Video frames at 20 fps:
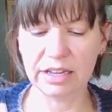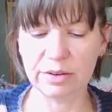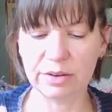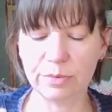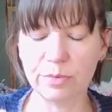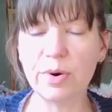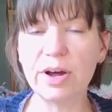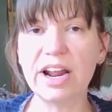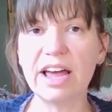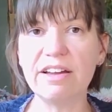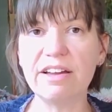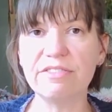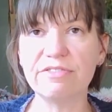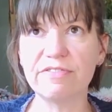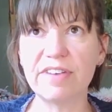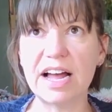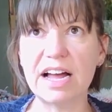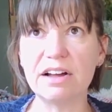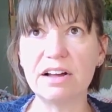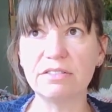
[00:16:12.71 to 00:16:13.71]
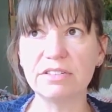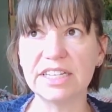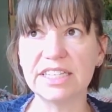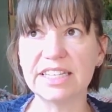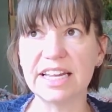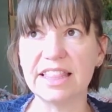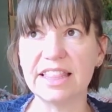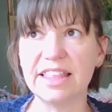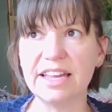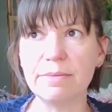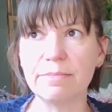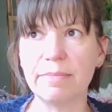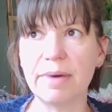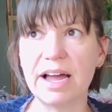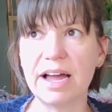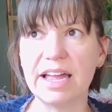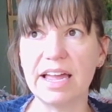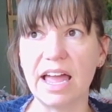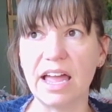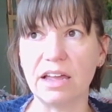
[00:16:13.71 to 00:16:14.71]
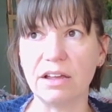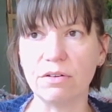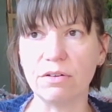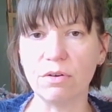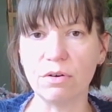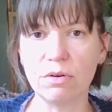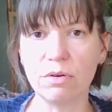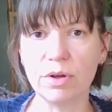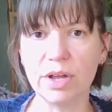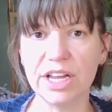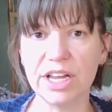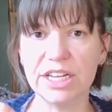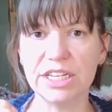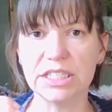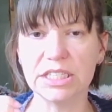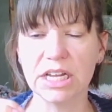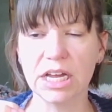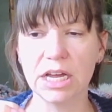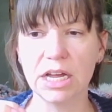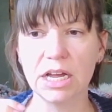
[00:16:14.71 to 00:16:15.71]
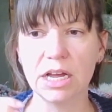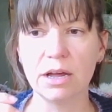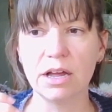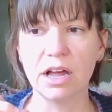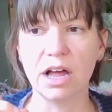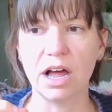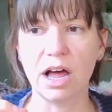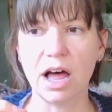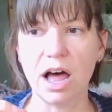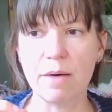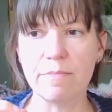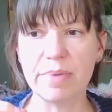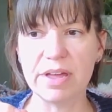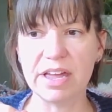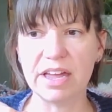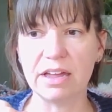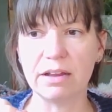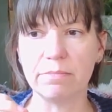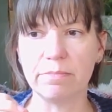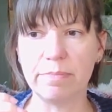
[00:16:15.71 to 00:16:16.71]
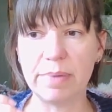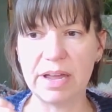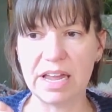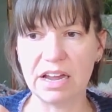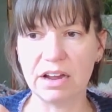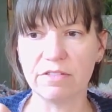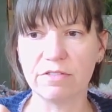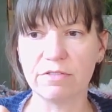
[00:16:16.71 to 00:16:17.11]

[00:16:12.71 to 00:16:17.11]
I've found is I think my ankle is a bit bigger